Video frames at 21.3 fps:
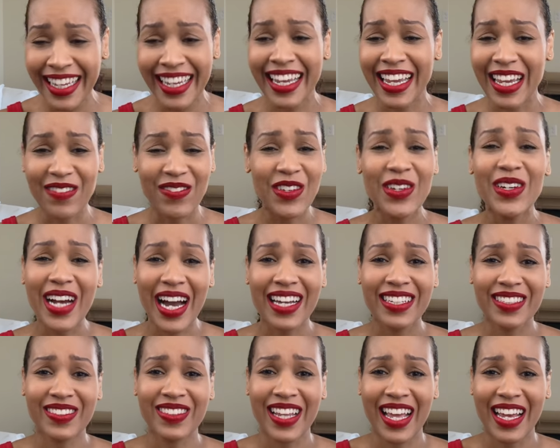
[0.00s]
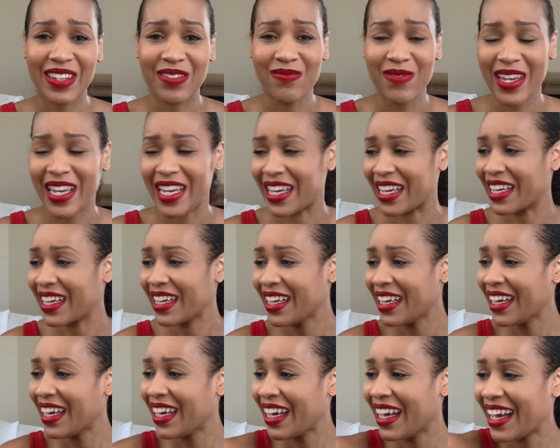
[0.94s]
if you guys are like me,
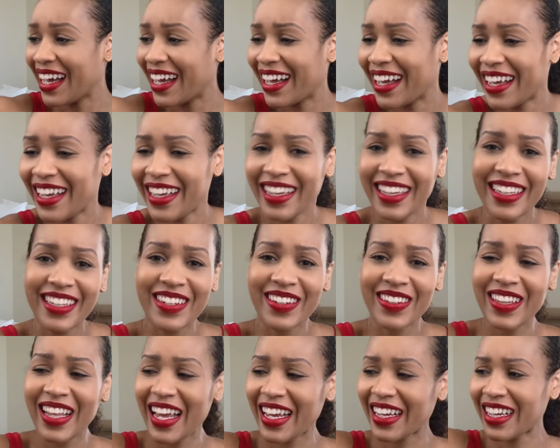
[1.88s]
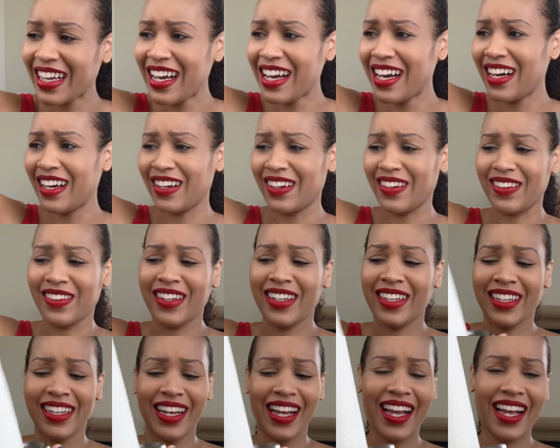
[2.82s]
you're like, oh,
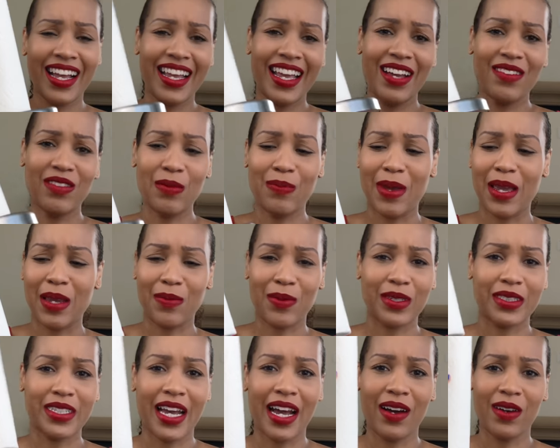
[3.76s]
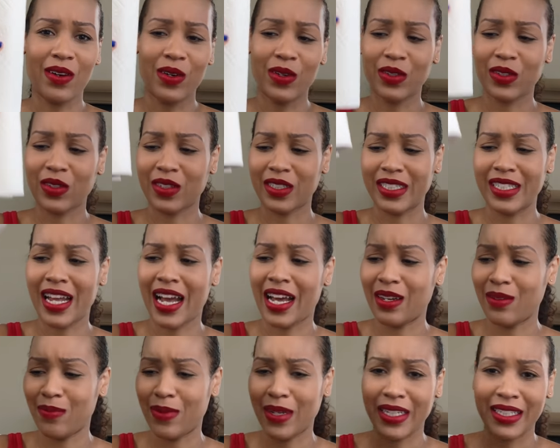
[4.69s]
I have a paper towel holder. It's not
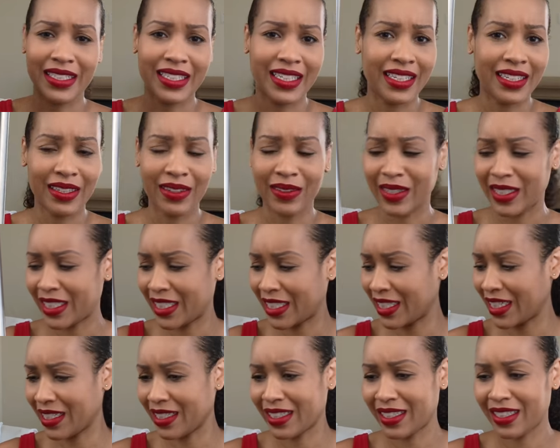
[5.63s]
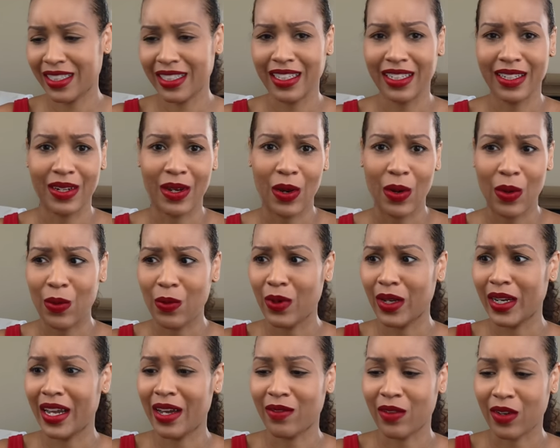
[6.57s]
a big deal. It's just, you know,
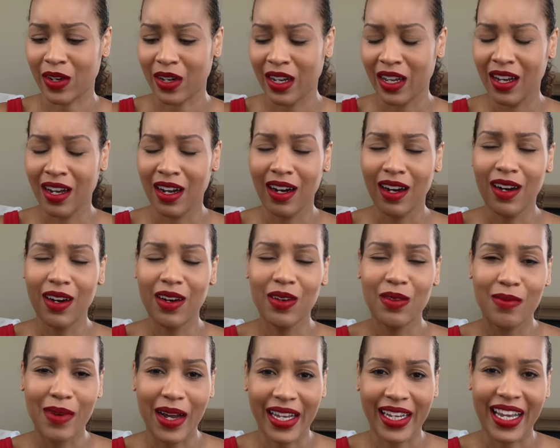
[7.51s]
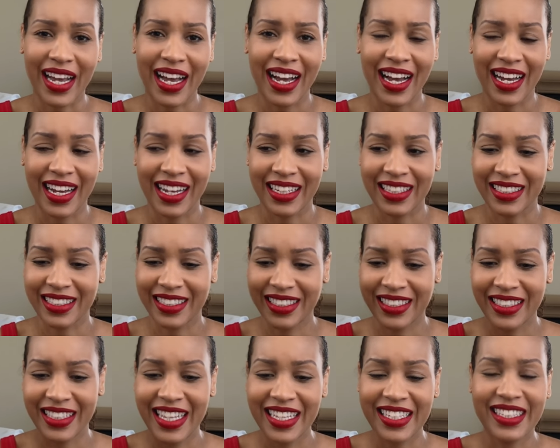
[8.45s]
whatever. Oh my gosh,
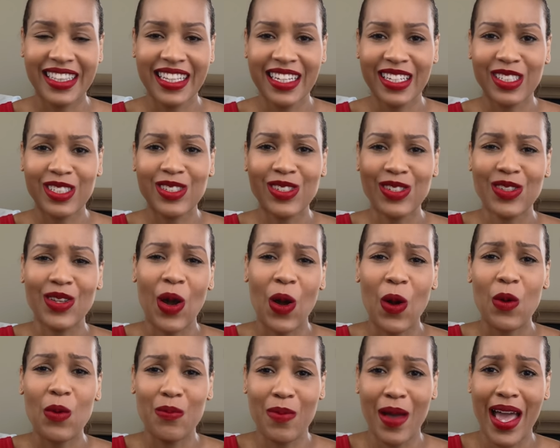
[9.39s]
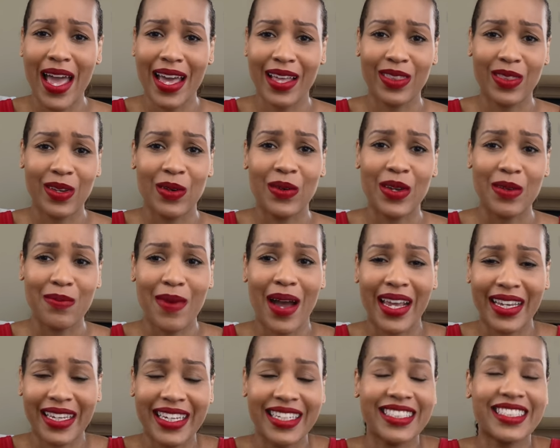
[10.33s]
this looks so bad though in
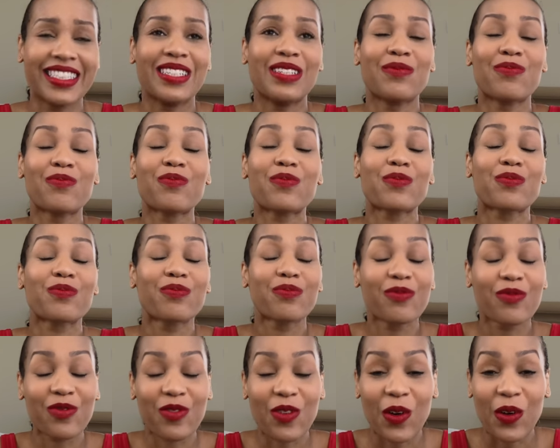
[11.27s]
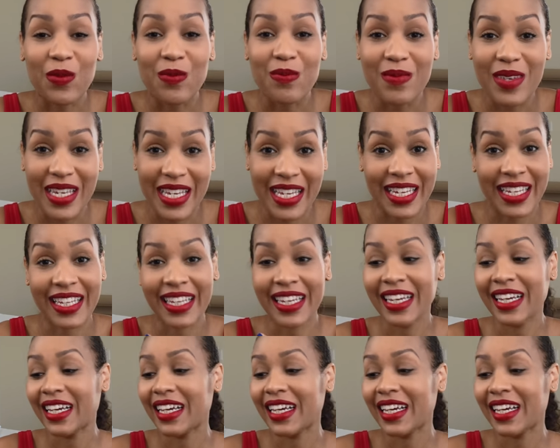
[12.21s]
my kitchen for me.